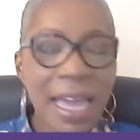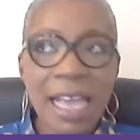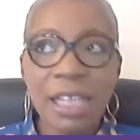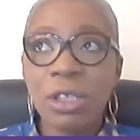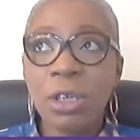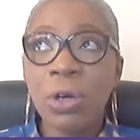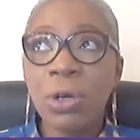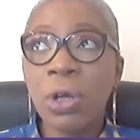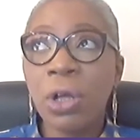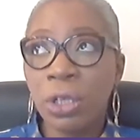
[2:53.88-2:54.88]
Is
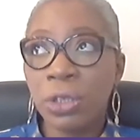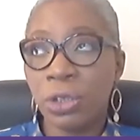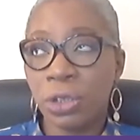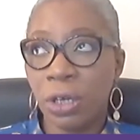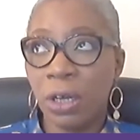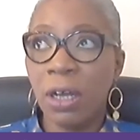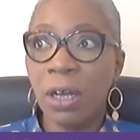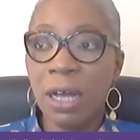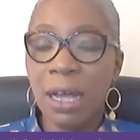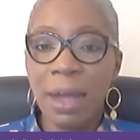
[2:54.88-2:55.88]
your
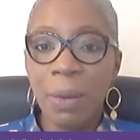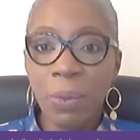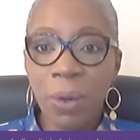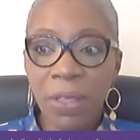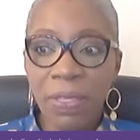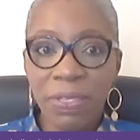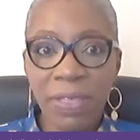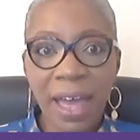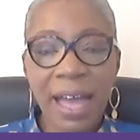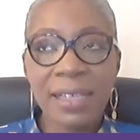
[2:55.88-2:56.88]
culture one
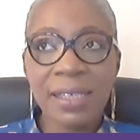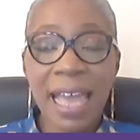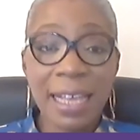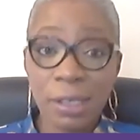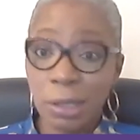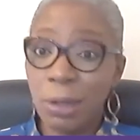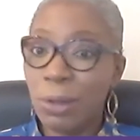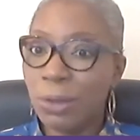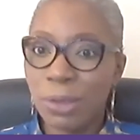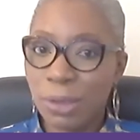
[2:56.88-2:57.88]
that
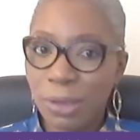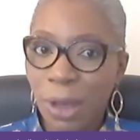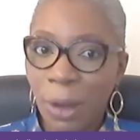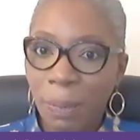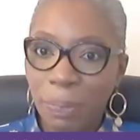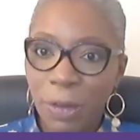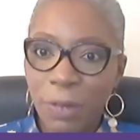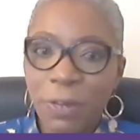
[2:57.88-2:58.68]
excludes some?